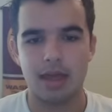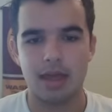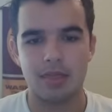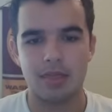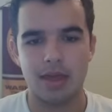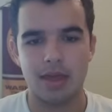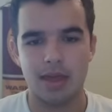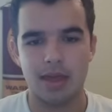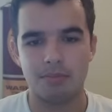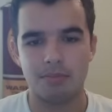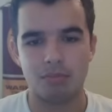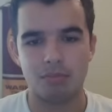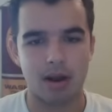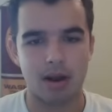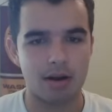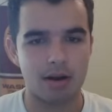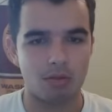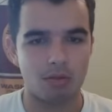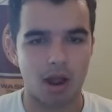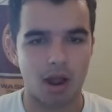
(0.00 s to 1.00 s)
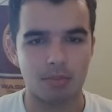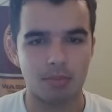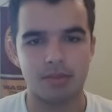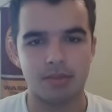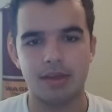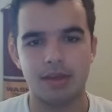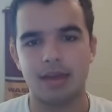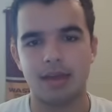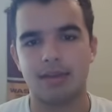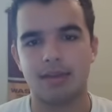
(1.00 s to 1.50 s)
And then Brian
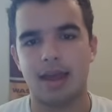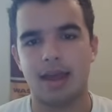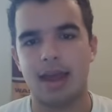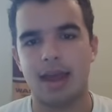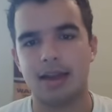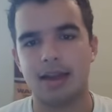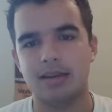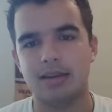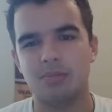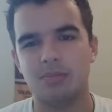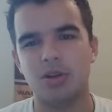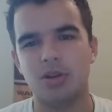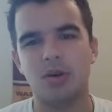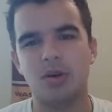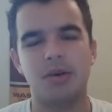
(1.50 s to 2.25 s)
Robinson gets a hat tip.